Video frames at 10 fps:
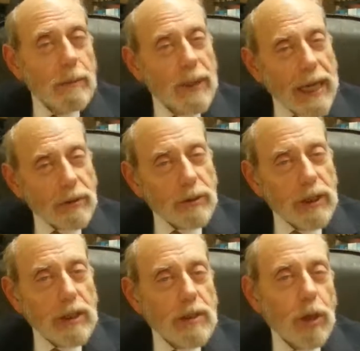but
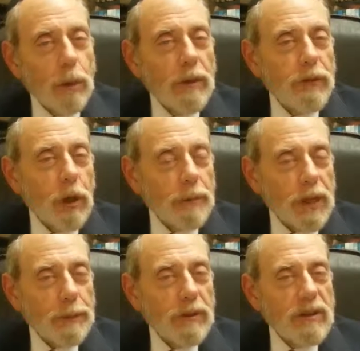actually the Tzom of Yom
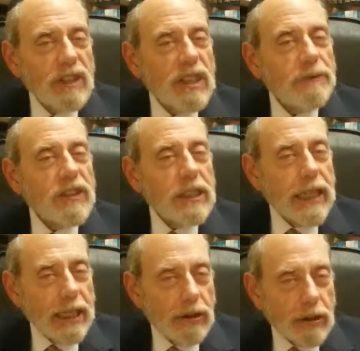Kippur is a different
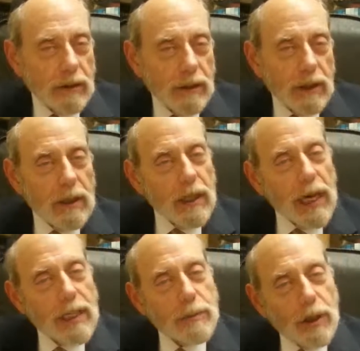nature,
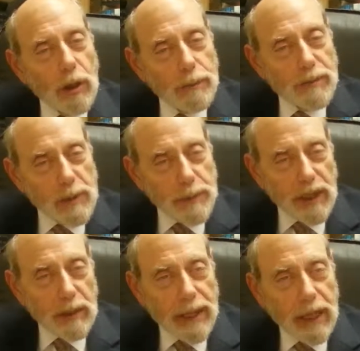as we hope to
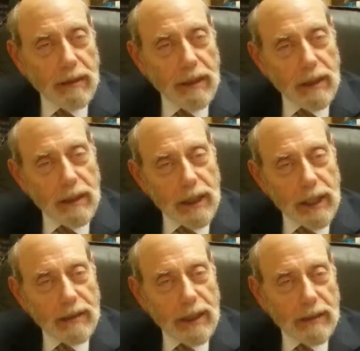speak about
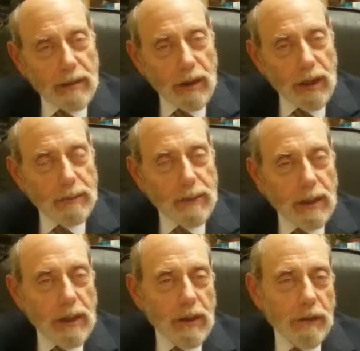at that time.
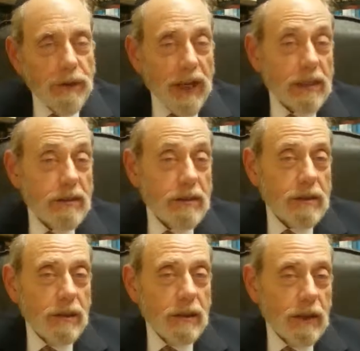The
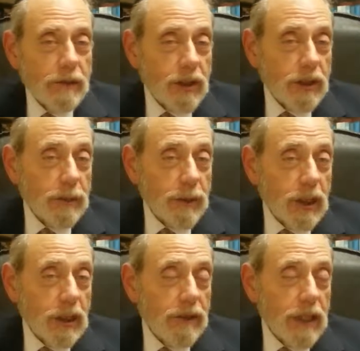fasts of Tisha
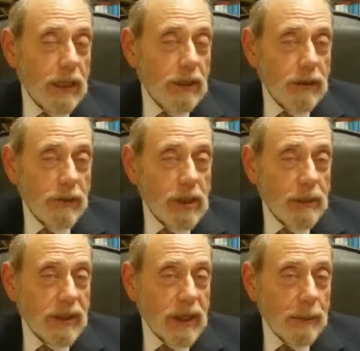B'Av and
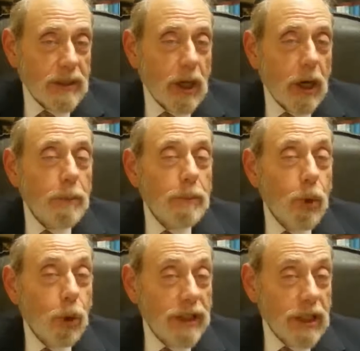Shivas B'Tammuz are
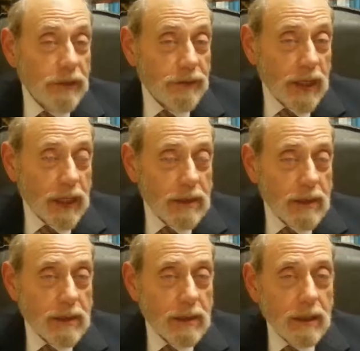morning
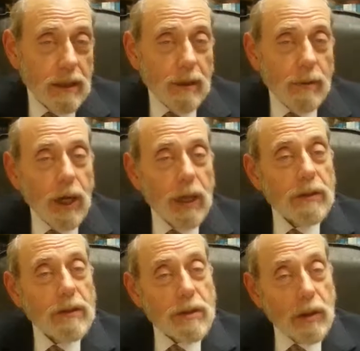fasts, while
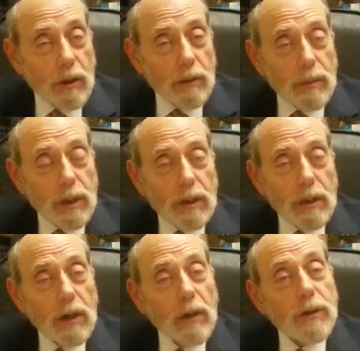the Tzom
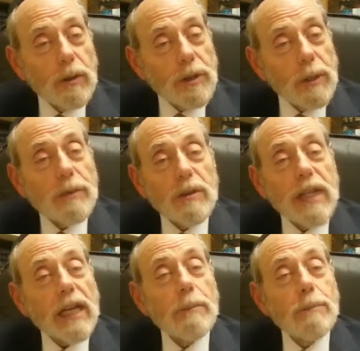of Yom Kippur is
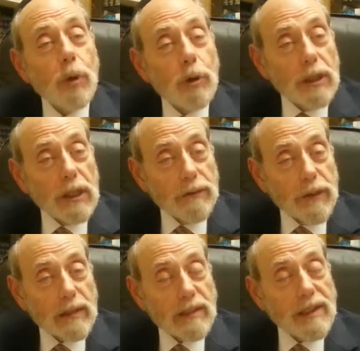not a morning
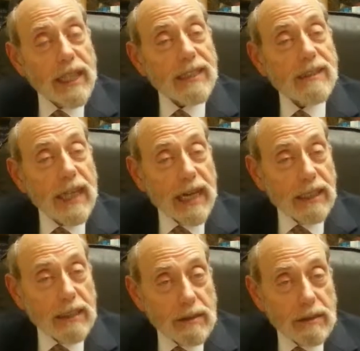fast. It's not a
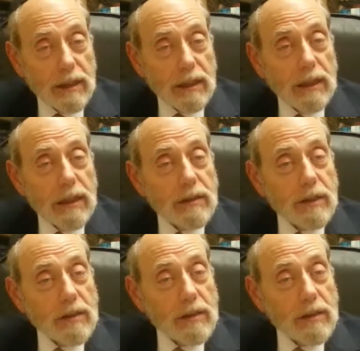tainus. It's a